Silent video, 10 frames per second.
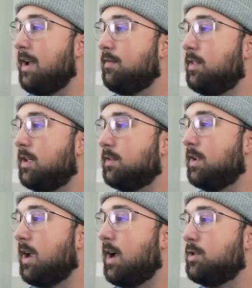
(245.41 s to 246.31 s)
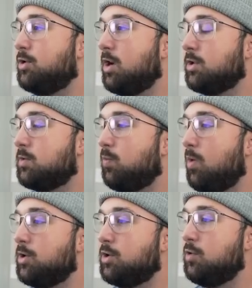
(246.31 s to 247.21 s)
have this, say I just
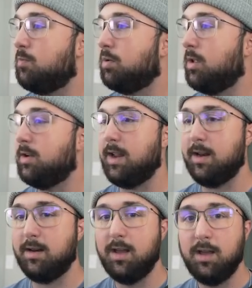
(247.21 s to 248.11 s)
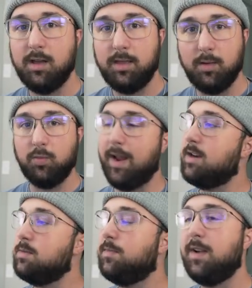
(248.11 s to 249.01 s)
want to plug in the
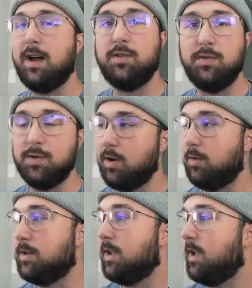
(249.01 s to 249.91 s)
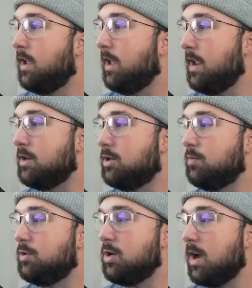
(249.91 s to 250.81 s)
random value node
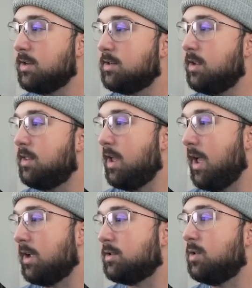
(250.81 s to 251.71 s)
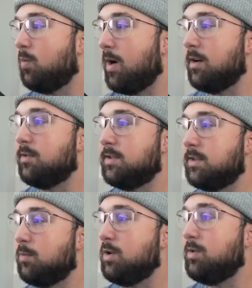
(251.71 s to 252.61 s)
into just the X, the Y, or the
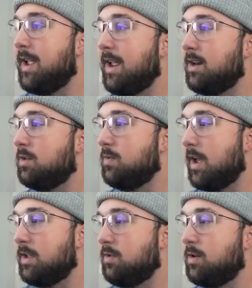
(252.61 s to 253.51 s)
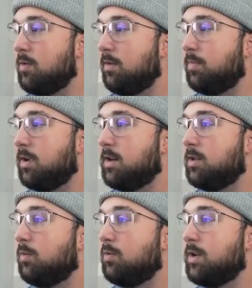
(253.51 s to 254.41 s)
Z. Well, you can't do that. You can only plug it
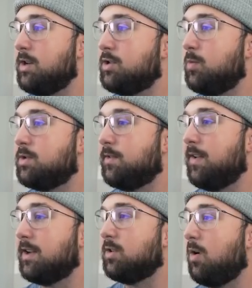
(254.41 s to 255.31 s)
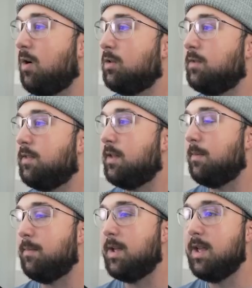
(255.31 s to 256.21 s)
in the rotation, which affects all of
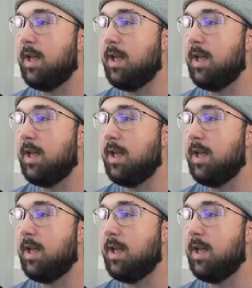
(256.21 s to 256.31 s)
them